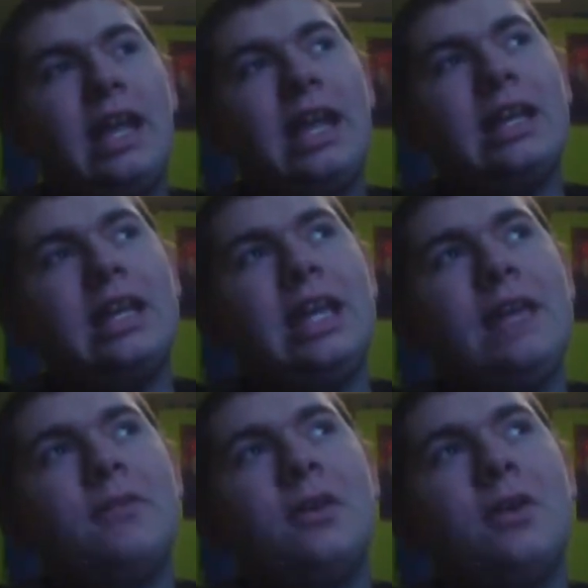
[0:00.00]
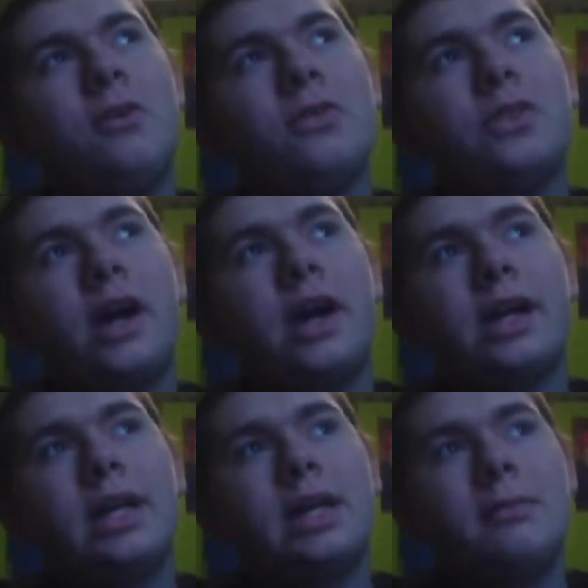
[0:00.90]
And even though
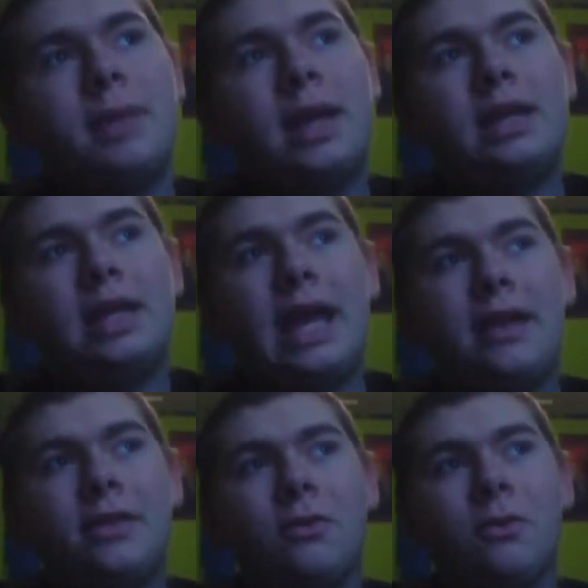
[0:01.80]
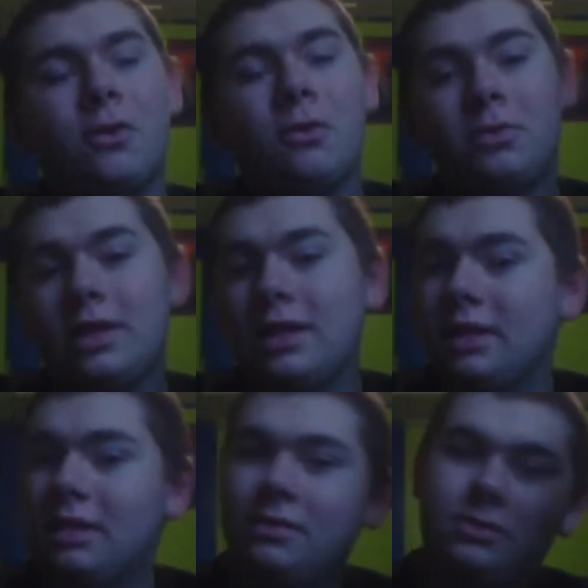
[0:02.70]
Stalking and Panty had their own
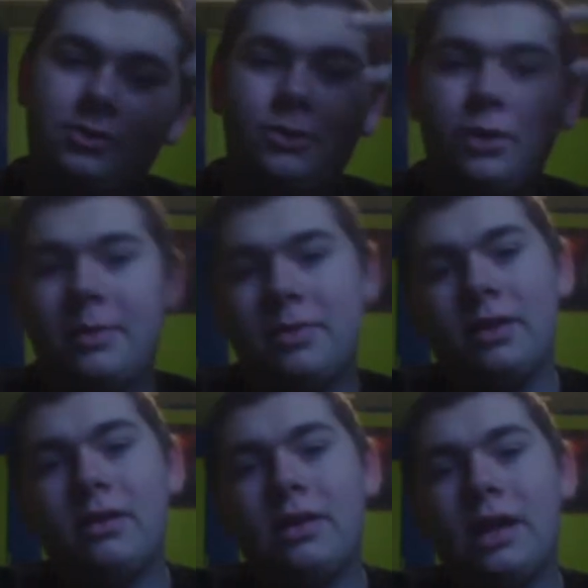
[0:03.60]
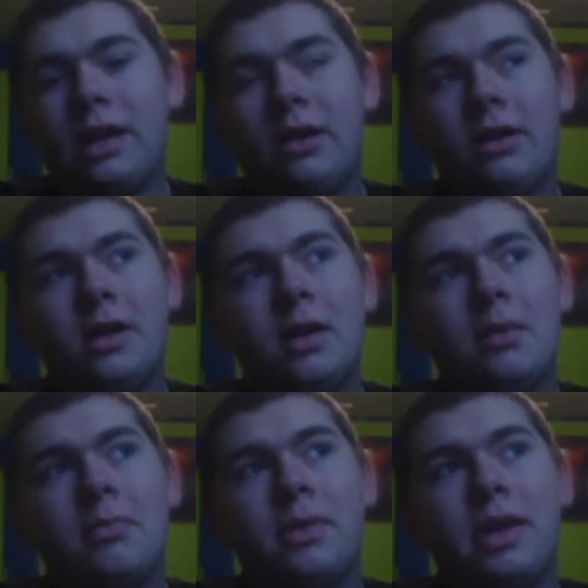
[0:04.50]
quips here and there,
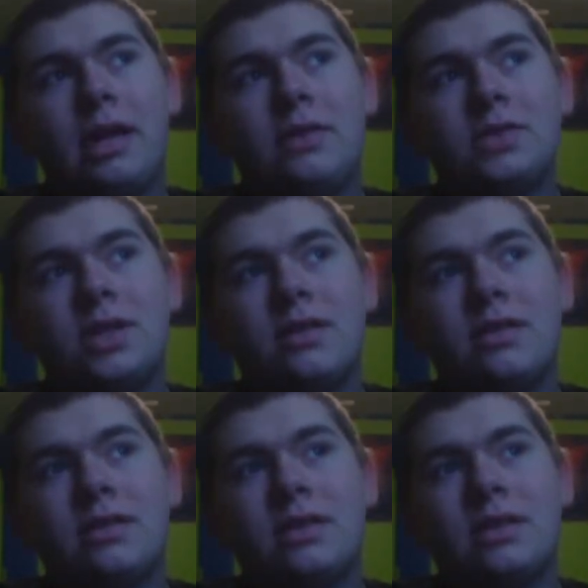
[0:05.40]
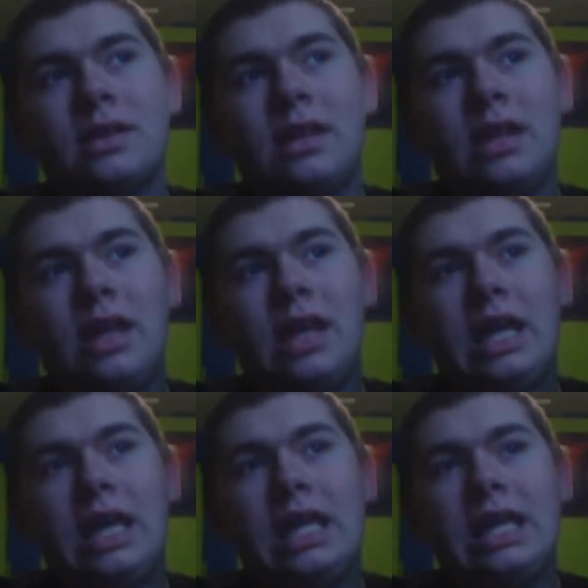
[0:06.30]
but it's just,
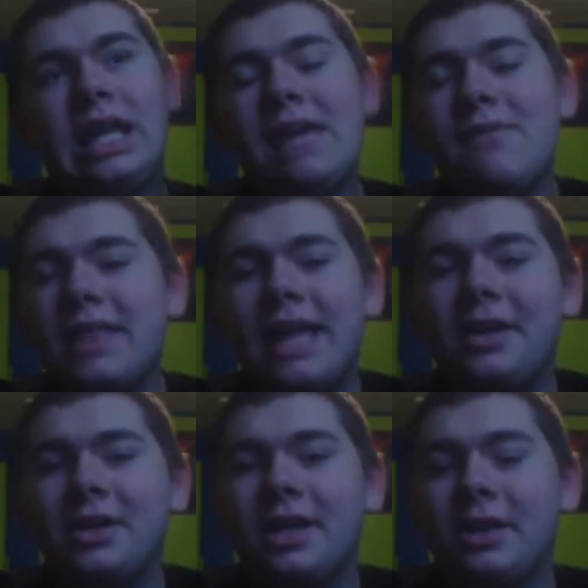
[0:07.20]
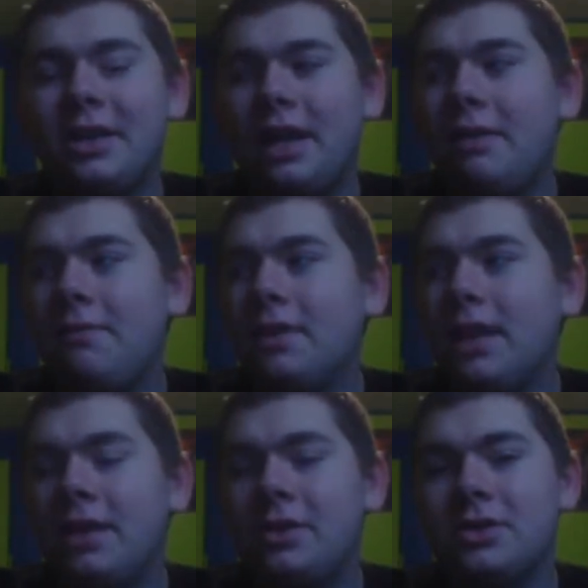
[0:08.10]
even they
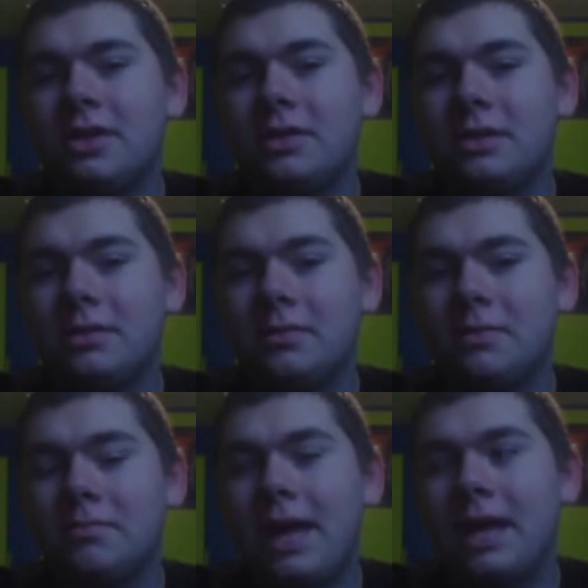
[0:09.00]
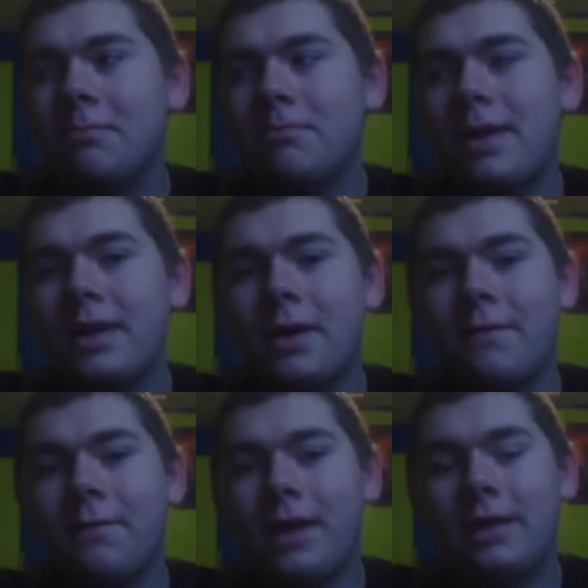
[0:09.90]
couldn't make
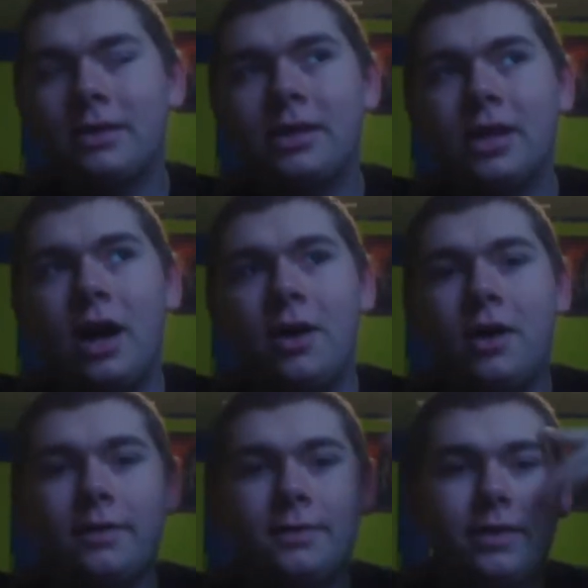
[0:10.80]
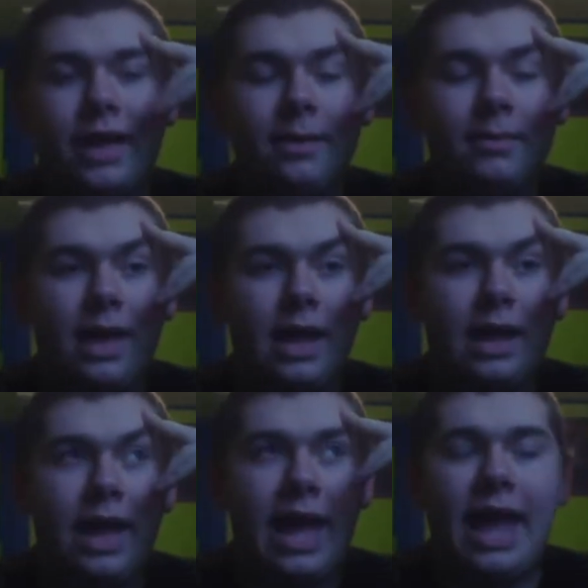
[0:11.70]
up for that god-awful
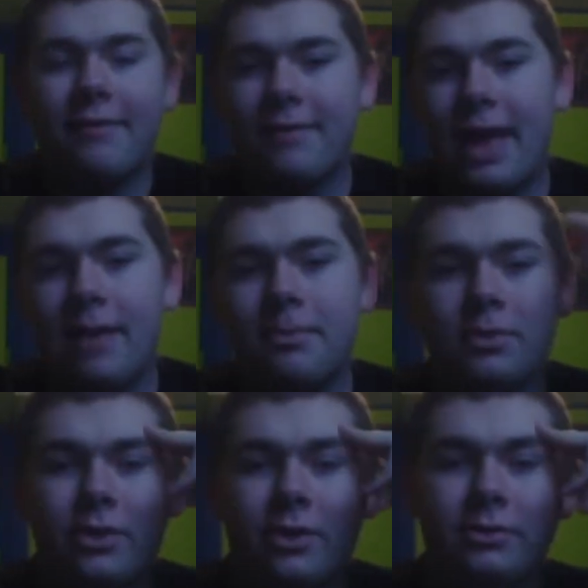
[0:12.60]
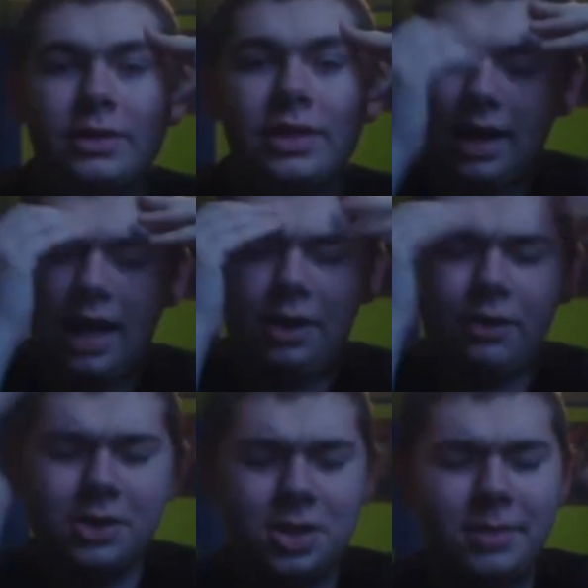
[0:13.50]
half episode. I know
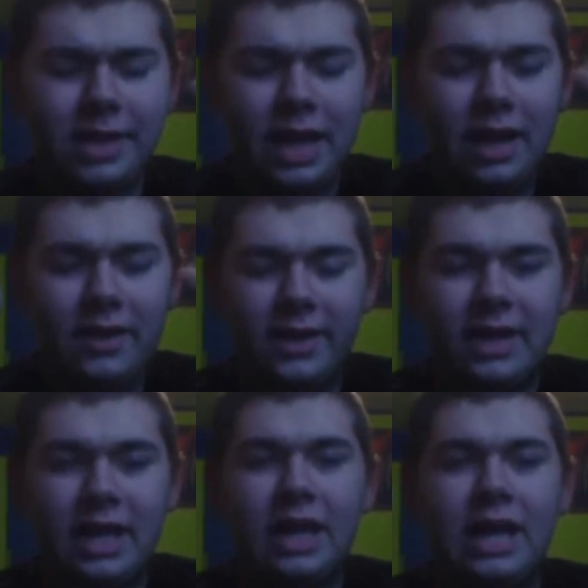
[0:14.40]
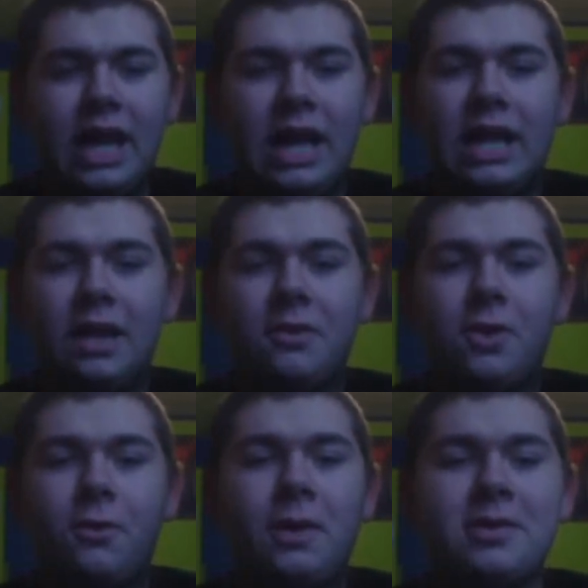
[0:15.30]
I shouldn't be getting to the negatives
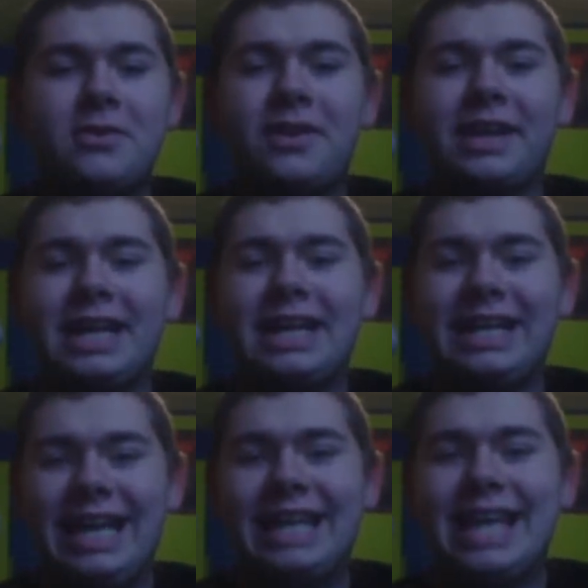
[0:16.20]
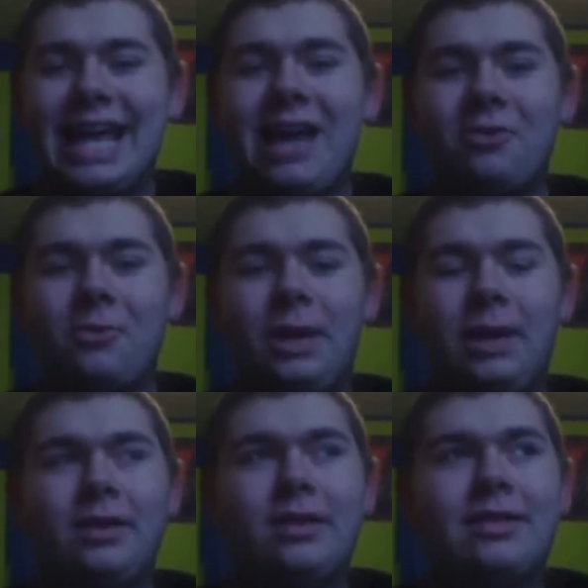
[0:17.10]
already, but I just feel like I need to get that out of the way,
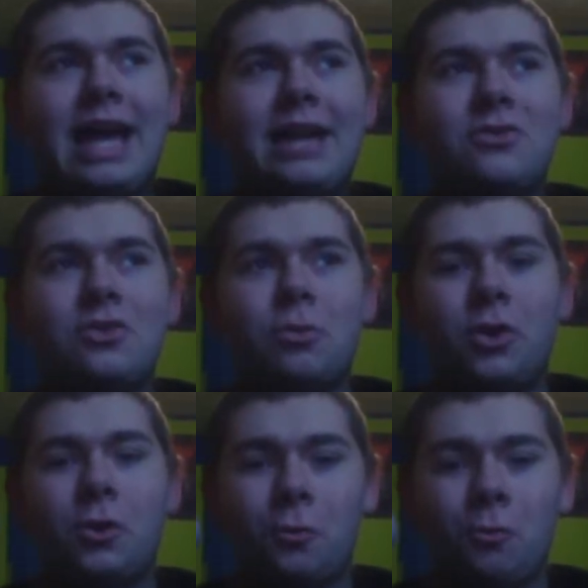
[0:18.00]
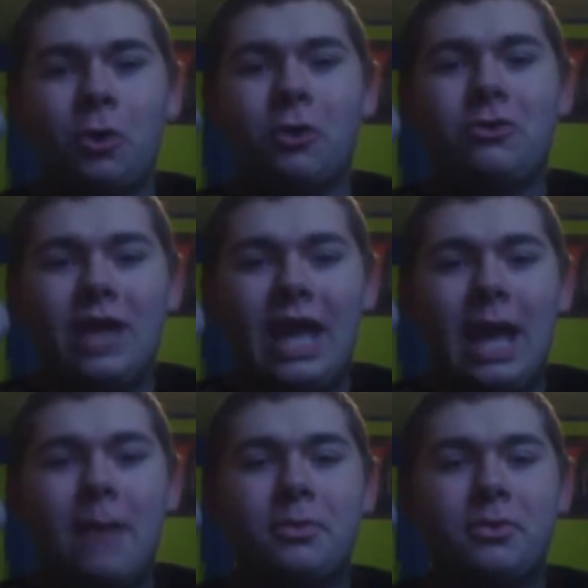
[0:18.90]
because that is just one of the worst
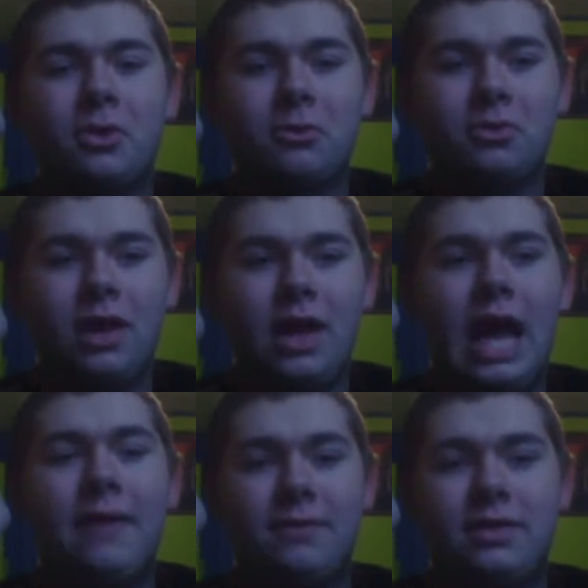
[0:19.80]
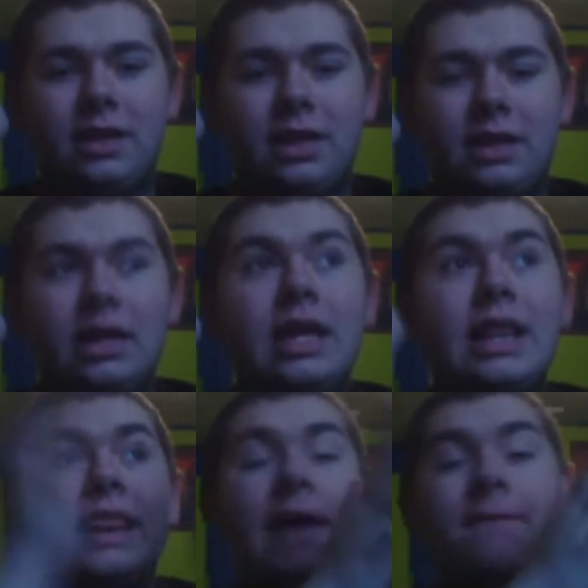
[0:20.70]
episodes I've seen.
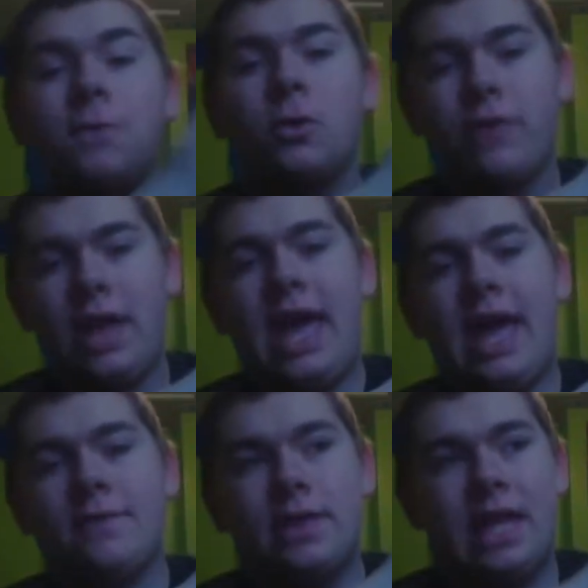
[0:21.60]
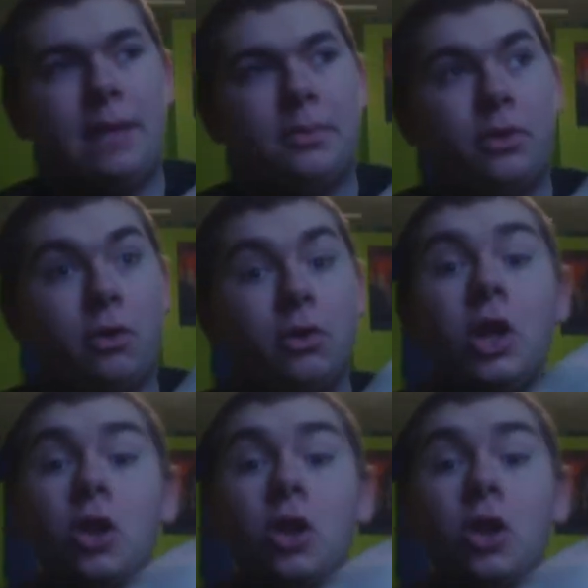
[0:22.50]
That first half of that episode.